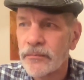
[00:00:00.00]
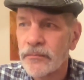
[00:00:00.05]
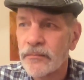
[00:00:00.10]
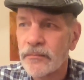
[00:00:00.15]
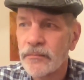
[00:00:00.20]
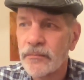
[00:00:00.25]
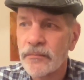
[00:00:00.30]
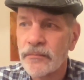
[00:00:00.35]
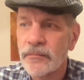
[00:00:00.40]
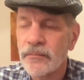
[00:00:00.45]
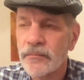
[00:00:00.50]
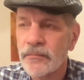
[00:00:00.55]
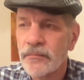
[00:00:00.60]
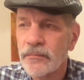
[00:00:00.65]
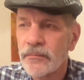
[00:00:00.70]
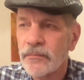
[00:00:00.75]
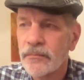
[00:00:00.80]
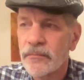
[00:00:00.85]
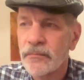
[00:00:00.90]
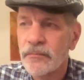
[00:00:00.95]

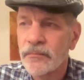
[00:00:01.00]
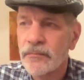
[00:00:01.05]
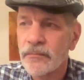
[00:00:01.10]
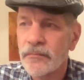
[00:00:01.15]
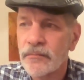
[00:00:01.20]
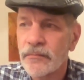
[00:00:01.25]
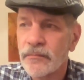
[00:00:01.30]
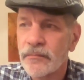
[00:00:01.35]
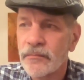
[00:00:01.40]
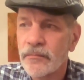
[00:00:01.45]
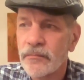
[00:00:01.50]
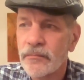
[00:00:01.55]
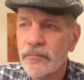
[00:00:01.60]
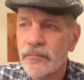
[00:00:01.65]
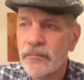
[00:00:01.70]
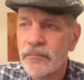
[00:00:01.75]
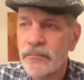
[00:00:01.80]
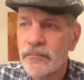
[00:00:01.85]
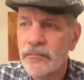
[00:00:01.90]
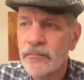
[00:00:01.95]

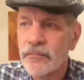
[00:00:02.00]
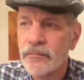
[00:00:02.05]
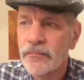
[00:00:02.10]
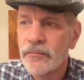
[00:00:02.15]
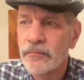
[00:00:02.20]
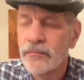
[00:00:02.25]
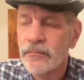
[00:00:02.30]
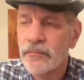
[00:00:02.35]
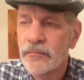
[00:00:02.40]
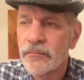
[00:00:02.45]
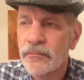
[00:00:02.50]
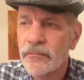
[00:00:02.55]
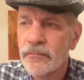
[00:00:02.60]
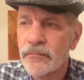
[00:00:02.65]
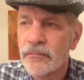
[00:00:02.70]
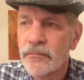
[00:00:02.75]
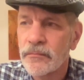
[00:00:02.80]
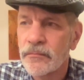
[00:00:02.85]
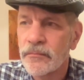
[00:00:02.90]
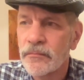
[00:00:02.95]

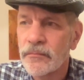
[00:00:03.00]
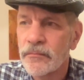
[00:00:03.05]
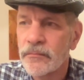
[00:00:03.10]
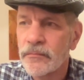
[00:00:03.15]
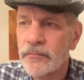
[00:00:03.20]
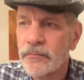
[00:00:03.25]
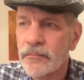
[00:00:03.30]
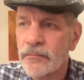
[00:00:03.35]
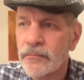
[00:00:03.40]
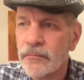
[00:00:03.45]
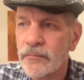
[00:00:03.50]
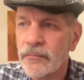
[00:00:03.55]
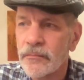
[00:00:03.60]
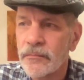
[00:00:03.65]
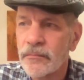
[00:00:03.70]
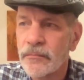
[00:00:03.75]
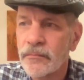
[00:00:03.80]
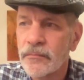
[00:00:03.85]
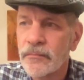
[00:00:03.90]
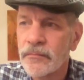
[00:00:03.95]
[no speech]